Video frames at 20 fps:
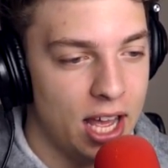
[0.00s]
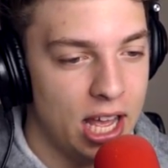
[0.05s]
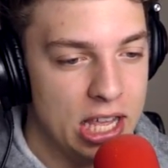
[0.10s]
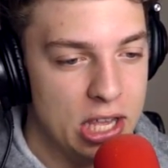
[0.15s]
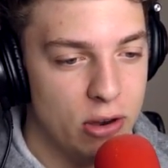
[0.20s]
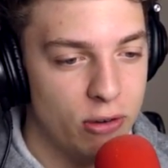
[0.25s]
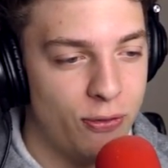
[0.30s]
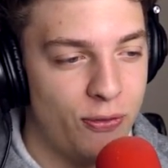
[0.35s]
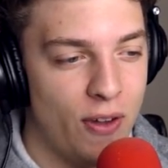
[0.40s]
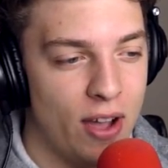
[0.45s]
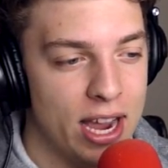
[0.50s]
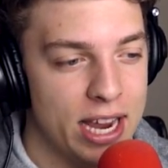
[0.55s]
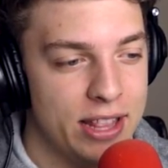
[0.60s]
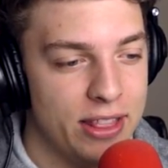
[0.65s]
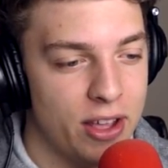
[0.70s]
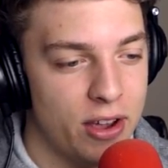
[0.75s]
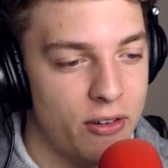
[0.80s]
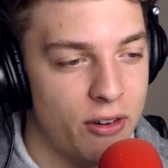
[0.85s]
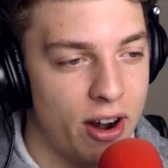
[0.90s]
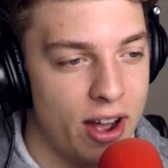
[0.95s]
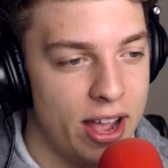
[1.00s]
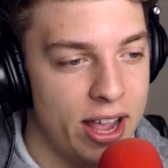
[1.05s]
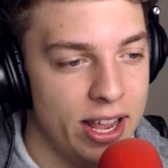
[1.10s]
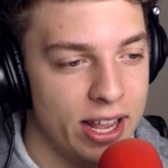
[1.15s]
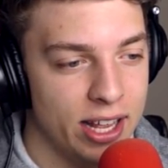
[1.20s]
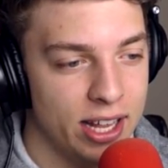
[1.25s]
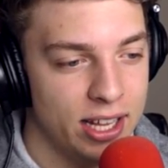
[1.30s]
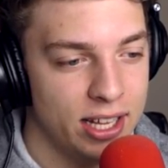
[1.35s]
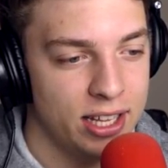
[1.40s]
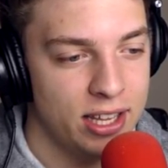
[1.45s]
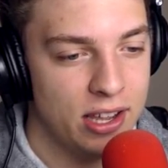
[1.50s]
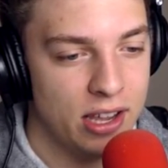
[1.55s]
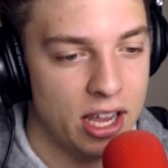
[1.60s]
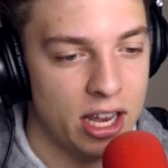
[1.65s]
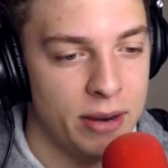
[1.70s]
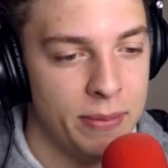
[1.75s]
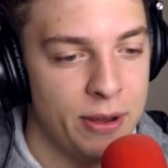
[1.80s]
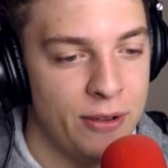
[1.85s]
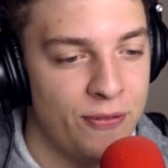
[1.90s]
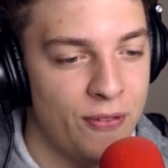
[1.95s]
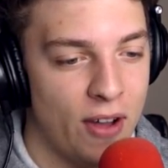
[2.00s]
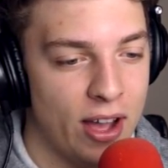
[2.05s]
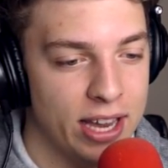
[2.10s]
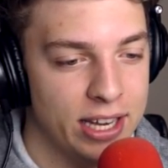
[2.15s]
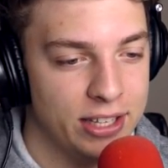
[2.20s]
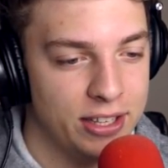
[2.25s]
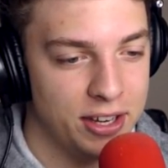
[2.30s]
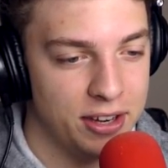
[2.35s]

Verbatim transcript: You're fine though, right? You're gonna be fine,